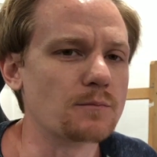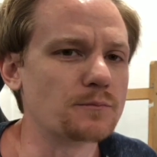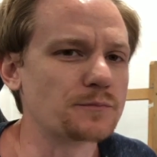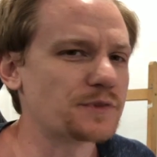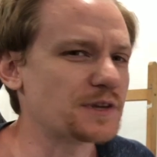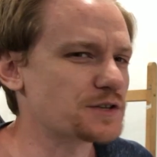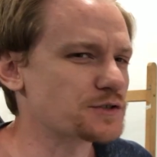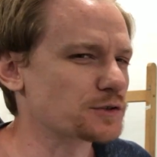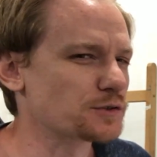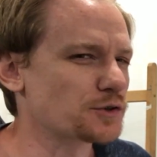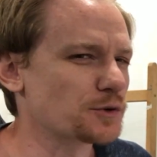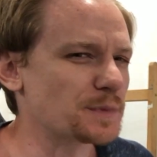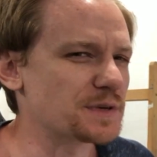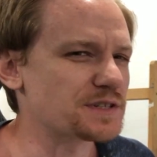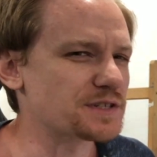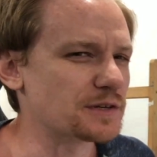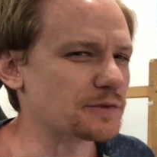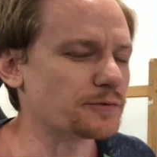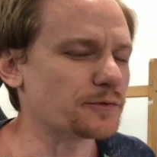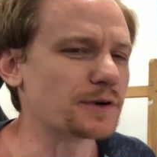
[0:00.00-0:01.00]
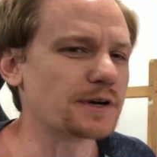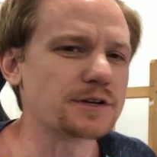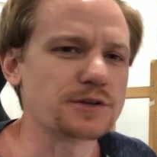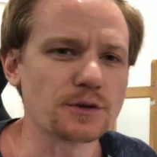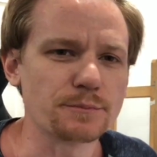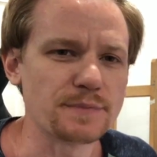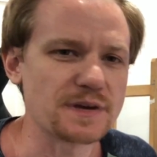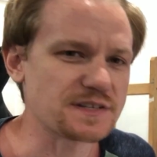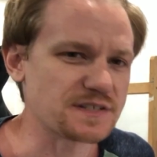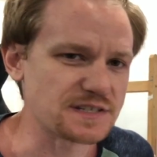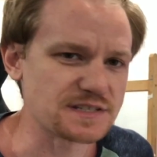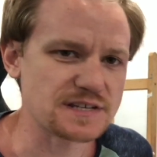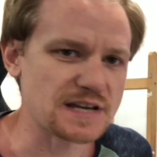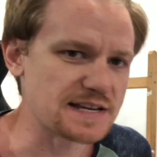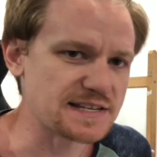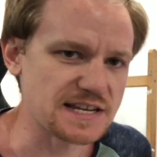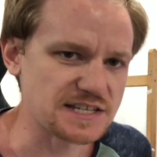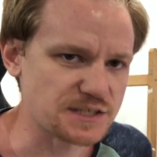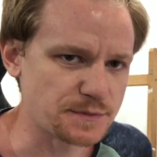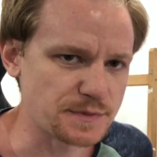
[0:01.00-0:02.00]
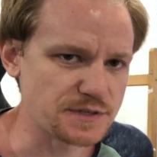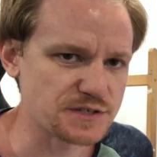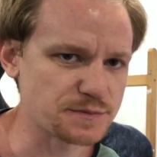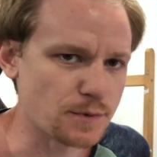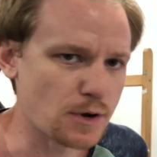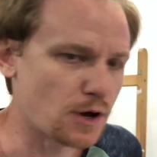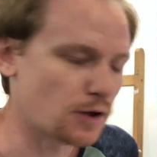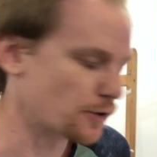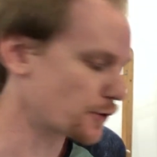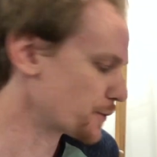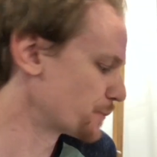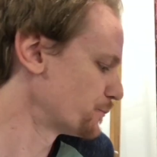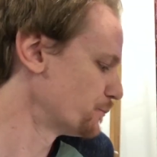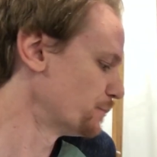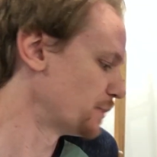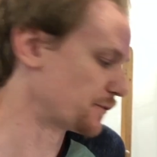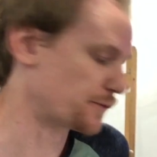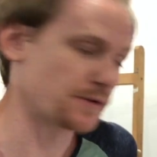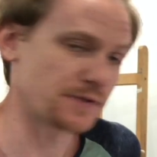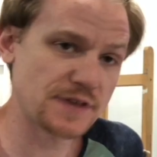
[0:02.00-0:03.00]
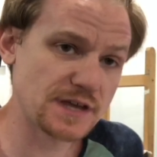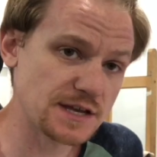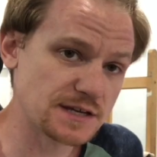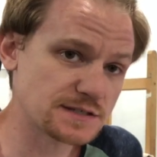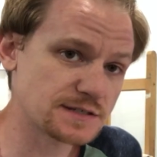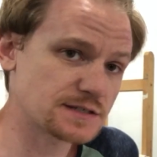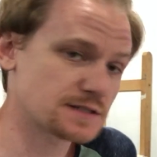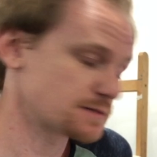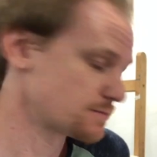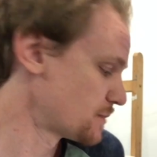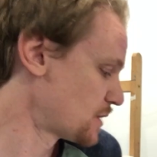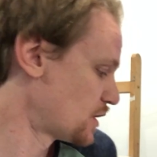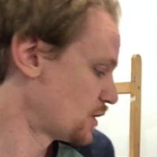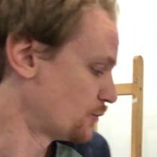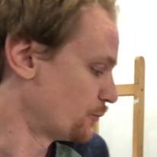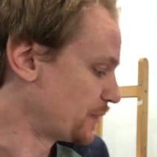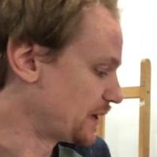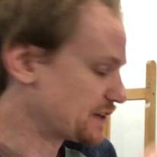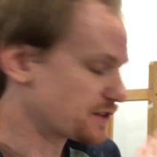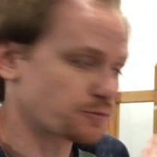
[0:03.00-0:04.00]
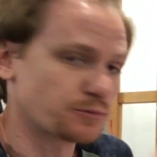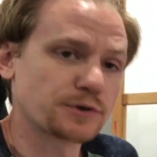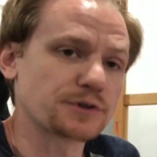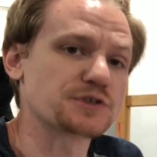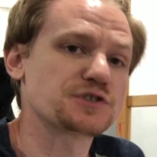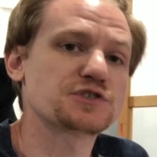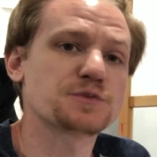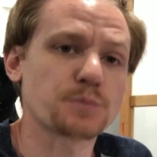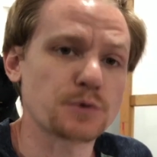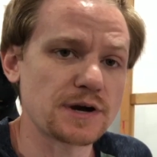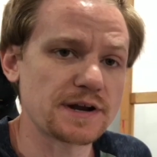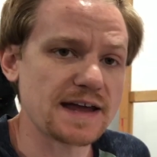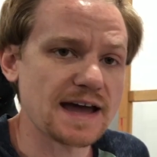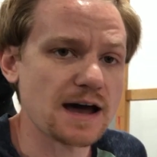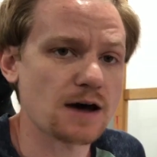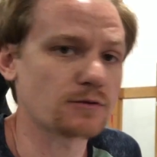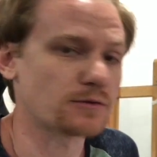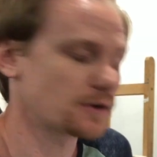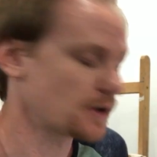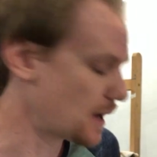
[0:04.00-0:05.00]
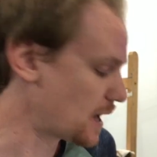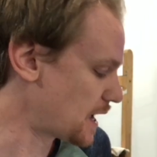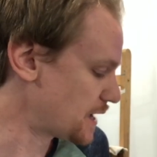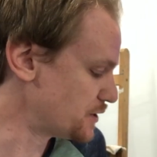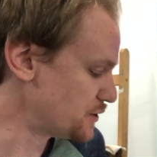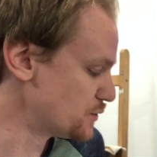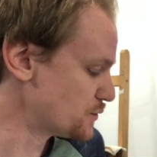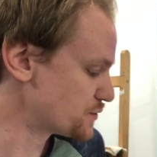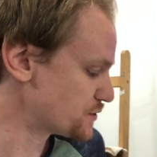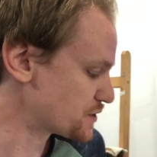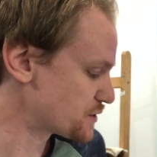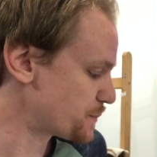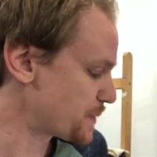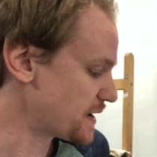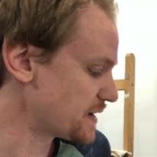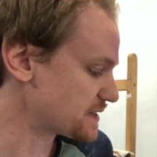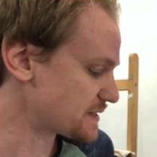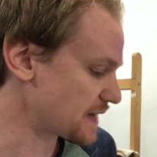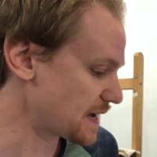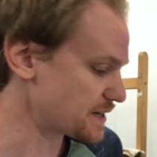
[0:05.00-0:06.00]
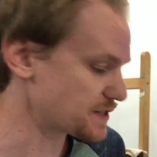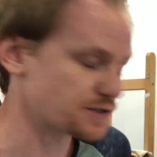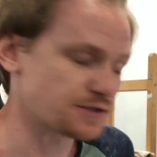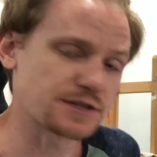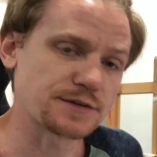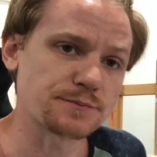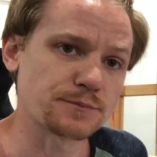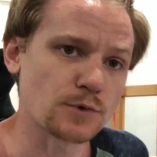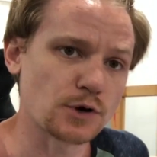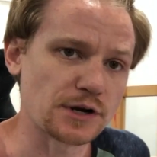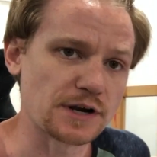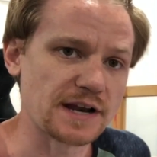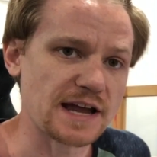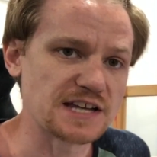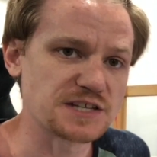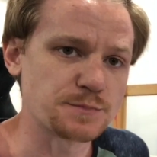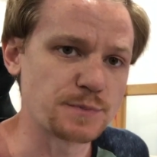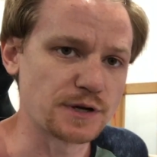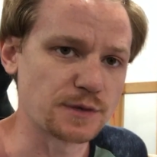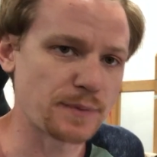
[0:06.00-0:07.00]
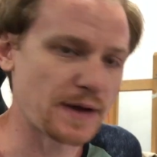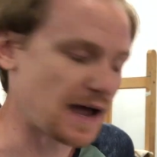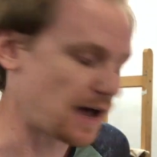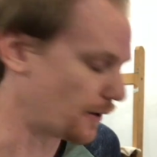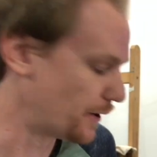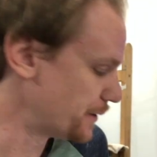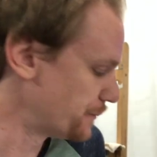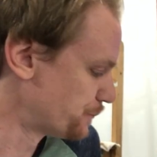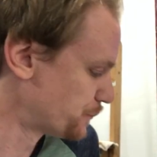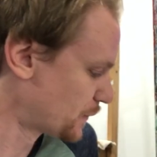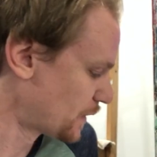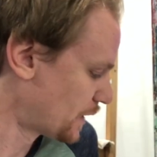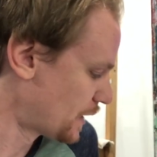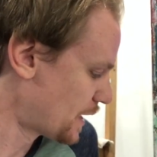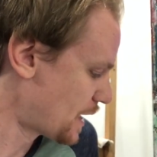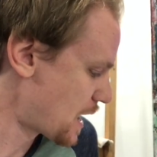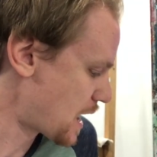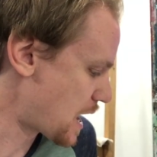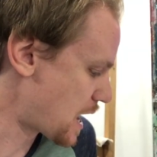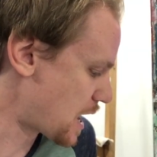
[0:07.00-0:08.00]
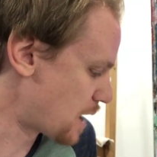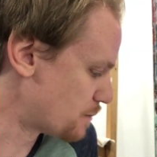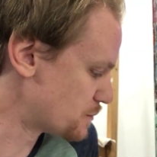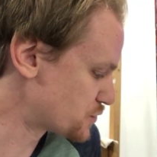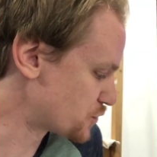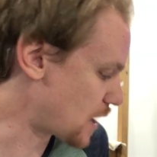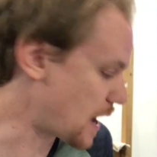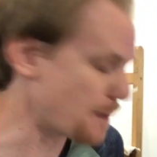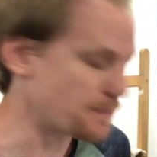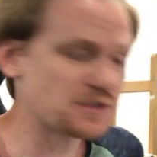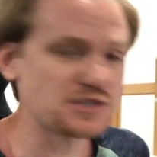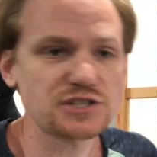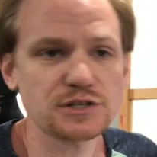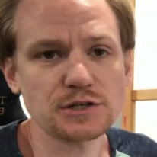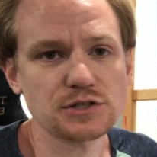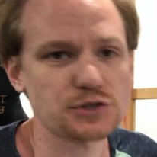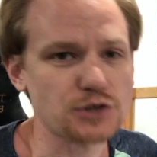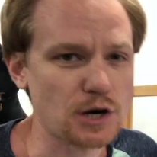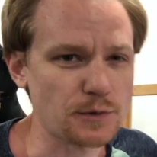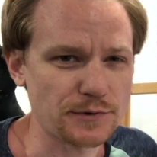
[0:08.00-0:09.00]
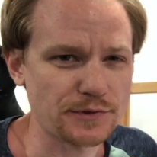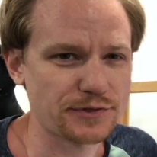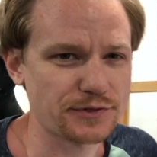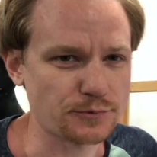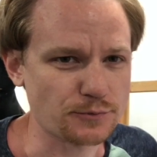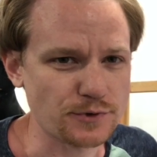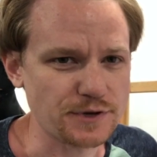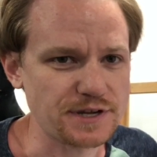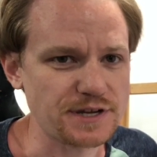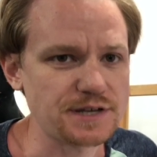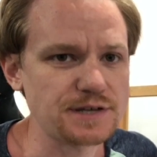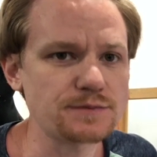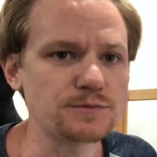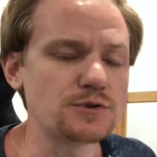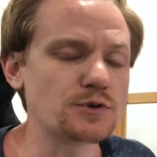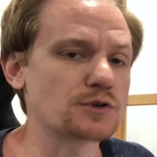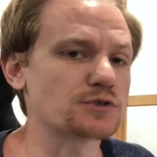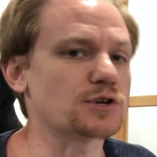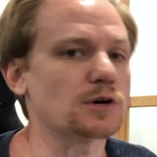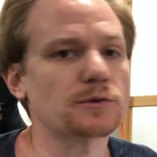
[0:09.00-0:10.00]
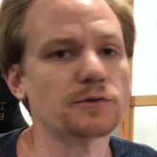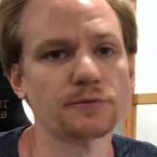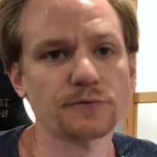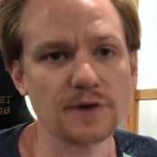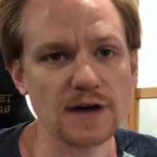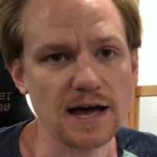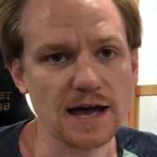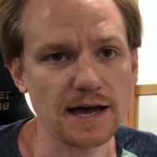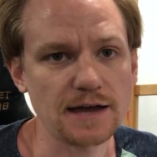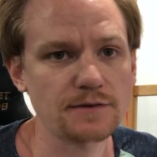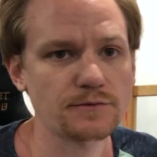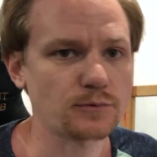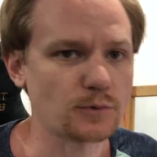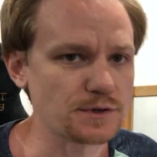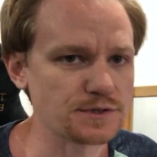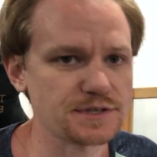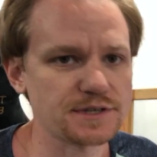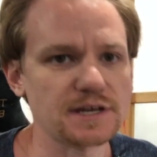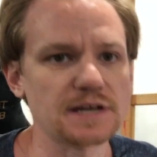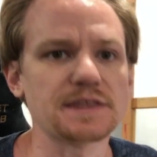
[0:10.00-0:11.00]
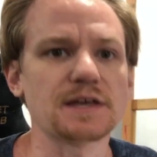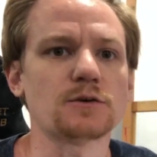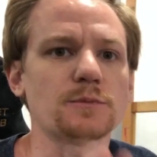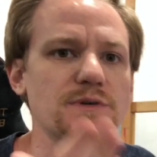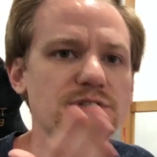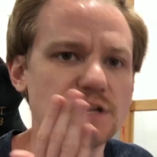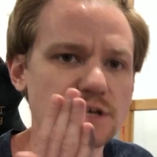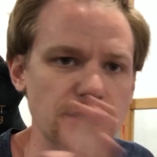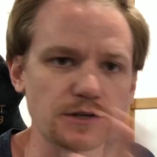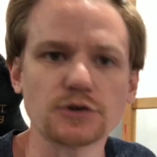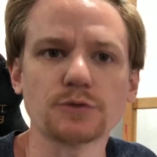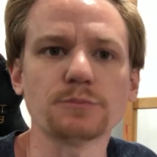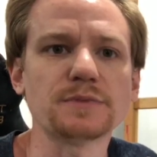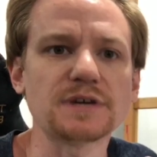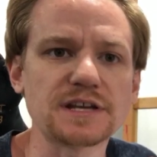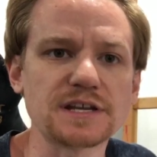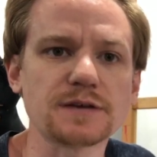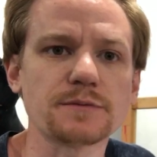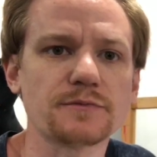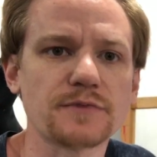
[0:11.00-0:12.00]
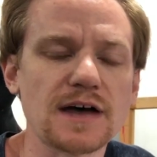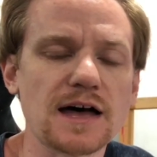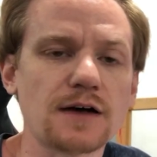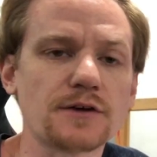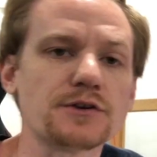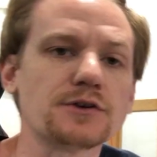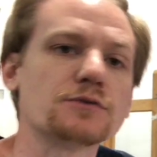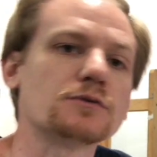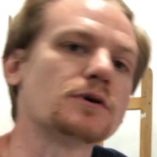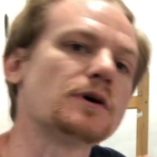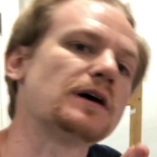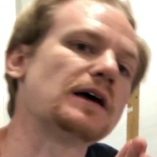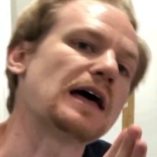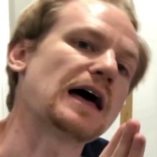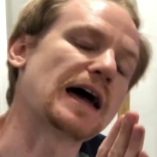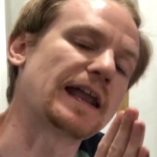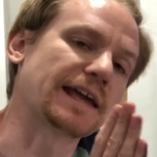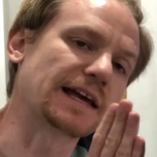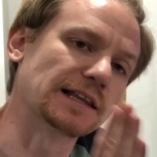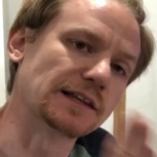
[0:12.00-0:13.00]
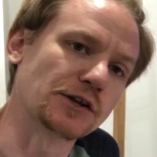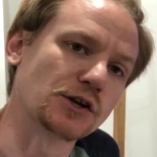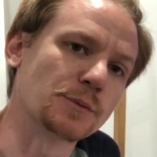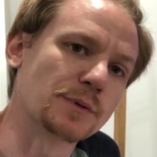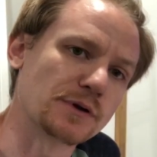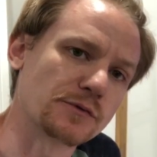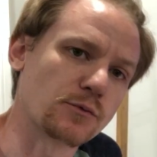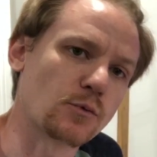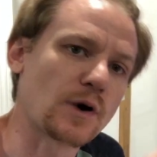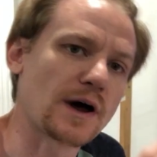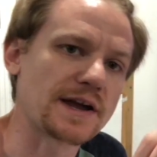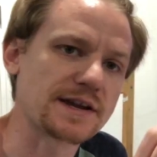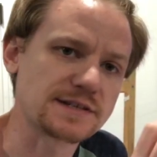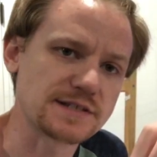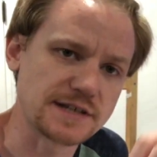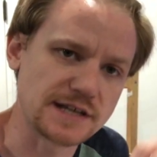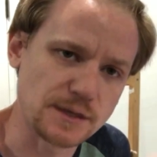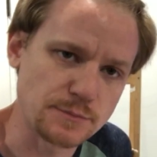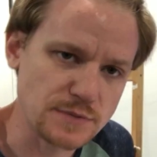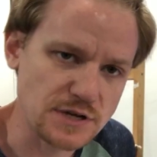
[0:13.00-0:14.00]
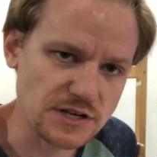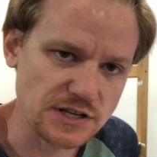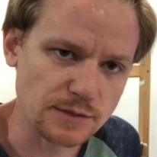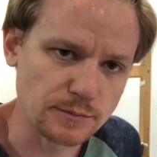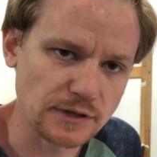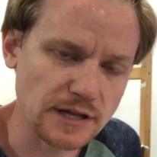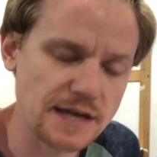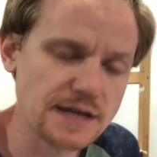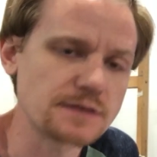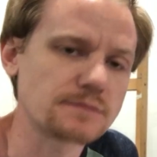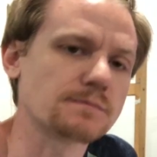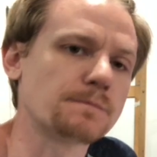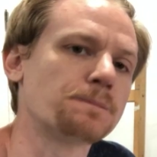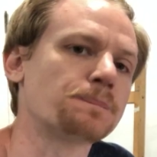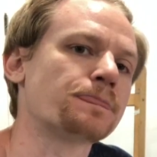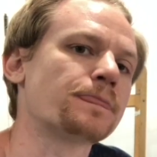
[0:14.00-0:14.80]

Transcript: things are a little bit different. Your mixing size has to be smaller. But for this, we get to really spread out and use the space nicely on a nice big palette. So I'm just going to start with 3. You can start with 5. Once again, that would be taking your medium value, adding a little bit of white to get a medium light,